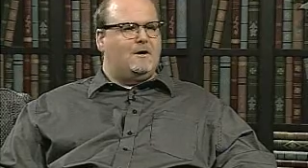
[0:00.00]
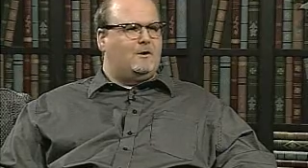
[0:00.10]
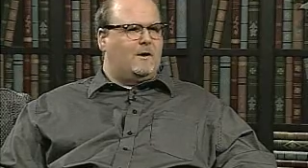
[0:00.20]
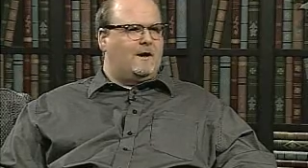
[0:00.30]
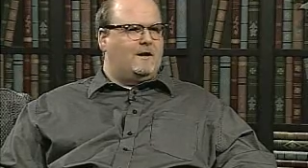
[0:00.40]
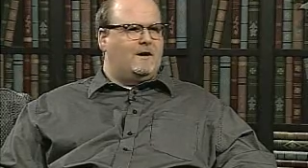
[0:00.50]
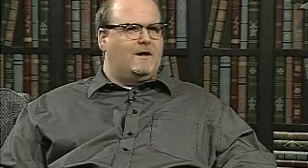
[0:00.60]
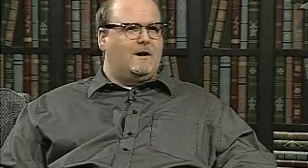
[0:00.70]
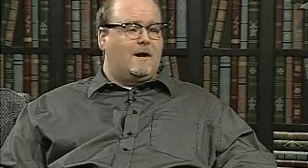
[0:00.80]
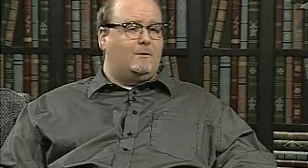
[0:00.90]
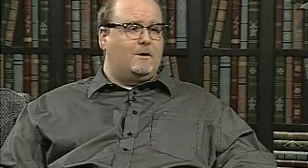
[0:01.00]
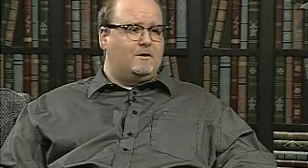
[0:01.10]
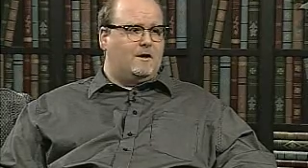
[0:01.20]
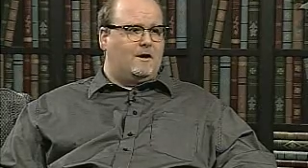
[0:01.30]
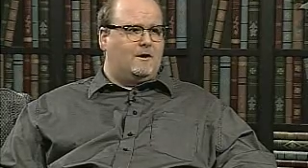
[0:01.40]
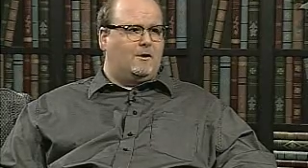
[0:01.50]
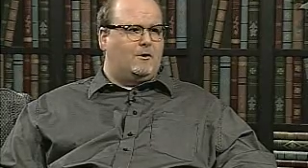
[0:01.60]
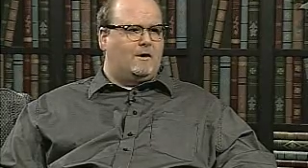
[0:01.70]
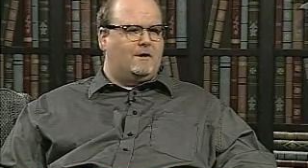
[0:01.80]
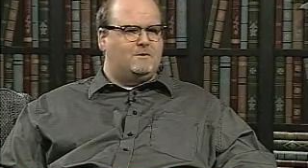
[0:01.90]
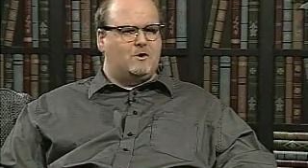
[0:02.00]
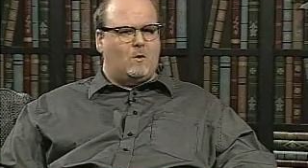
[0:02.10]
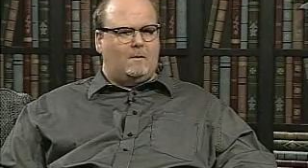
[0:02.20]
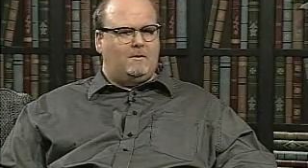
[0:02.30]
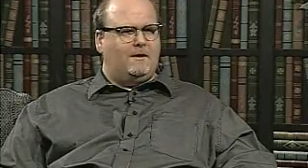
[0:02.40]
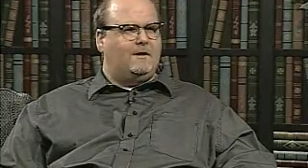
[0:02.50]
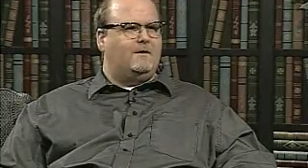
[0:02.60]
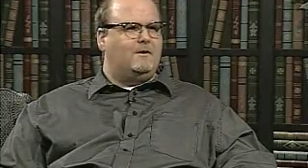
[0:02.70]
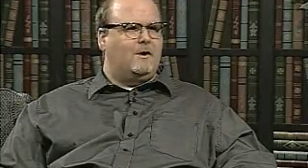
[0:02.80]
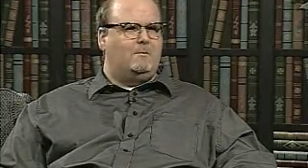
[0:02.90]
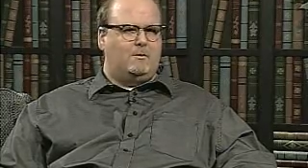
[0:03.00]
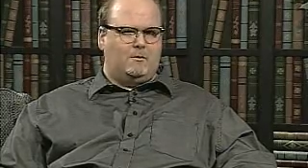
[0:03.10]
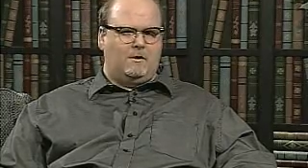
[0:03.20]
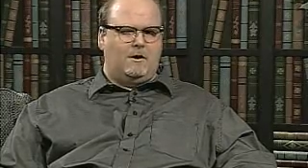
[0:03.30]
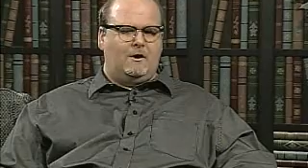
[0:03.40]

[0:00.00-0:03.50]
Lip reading: Grant and Irene Dunn are a squabbling couple